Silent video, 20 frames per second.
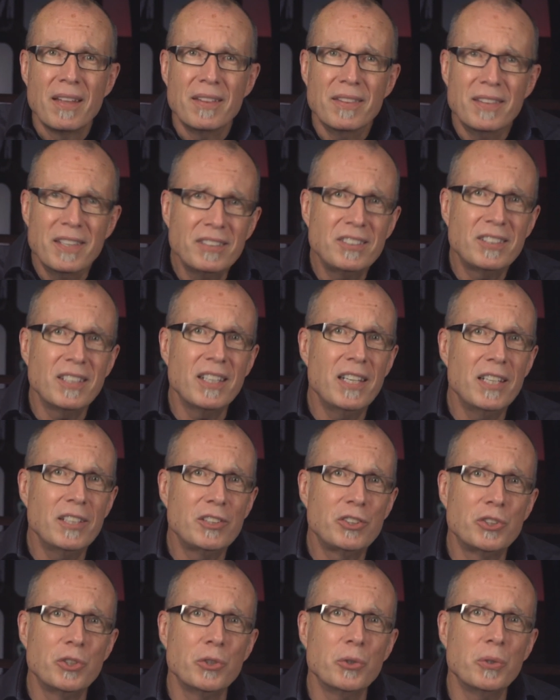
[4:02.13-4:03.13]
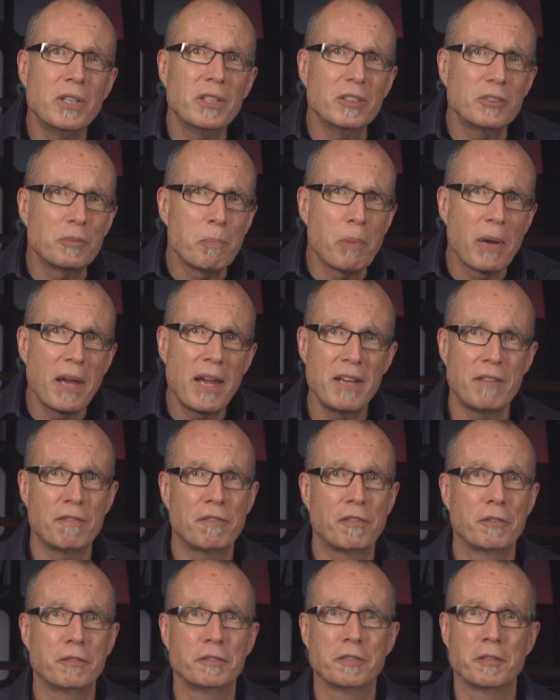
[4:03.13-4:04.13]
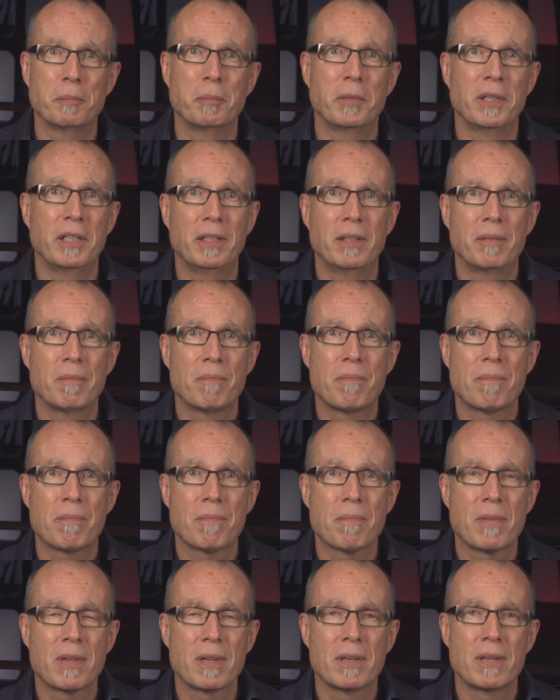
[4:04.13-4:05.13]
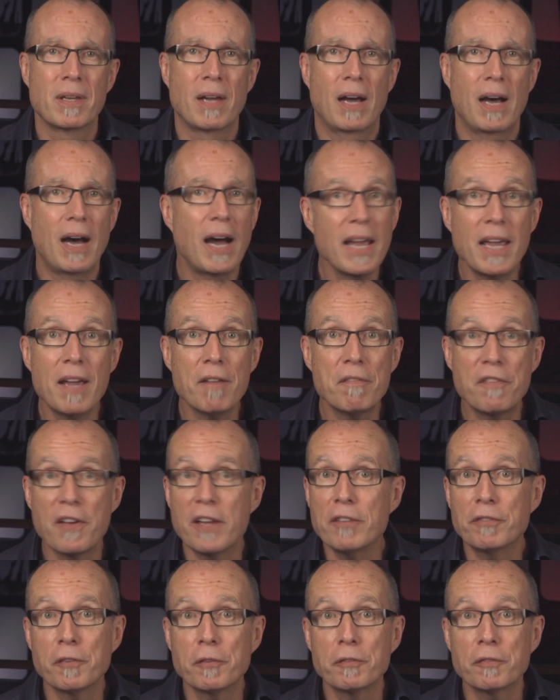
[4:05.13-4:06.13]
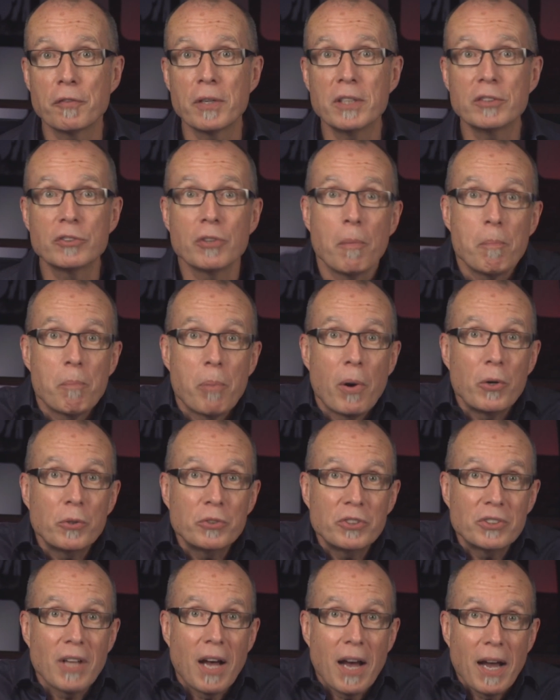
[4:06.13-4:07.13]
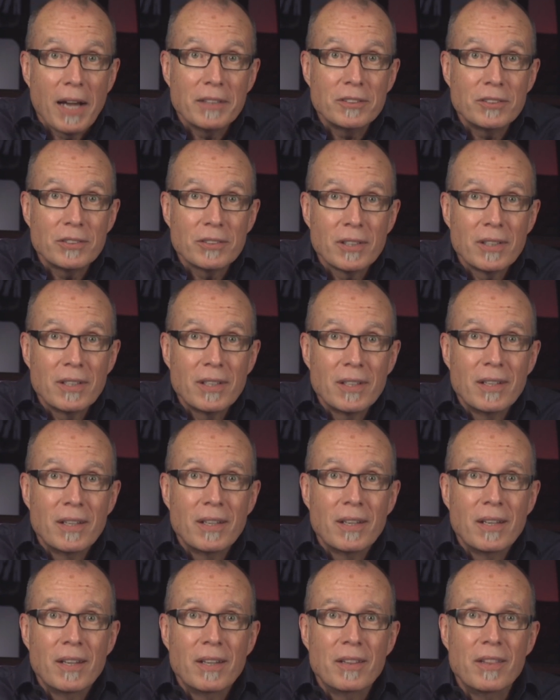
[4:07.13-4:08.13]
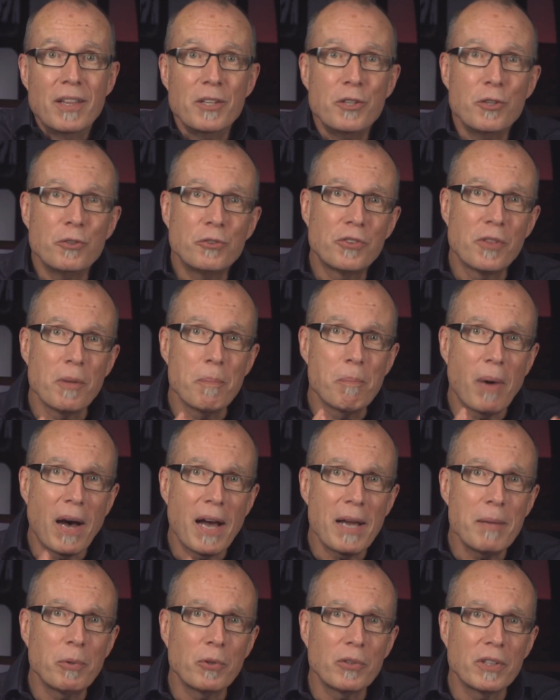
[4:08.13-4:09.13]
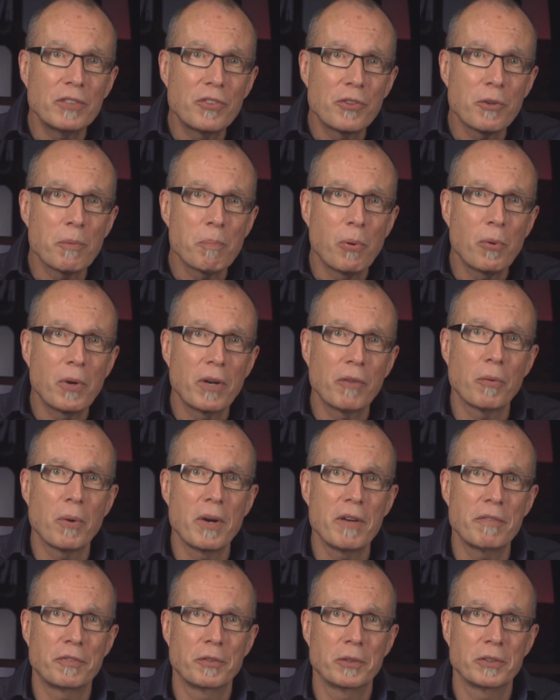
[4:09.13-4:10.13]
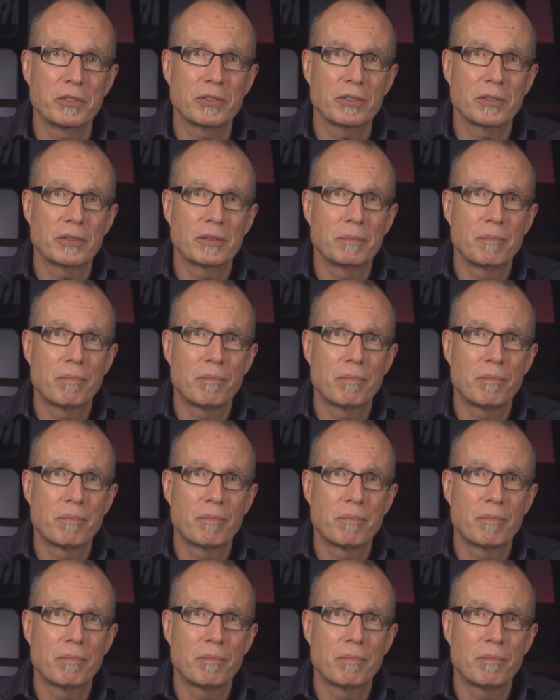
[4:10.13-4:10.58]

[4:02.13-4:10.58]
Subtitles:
This issue is painful for me. I have faithful friends on both sides that use the Bible as their point of reference.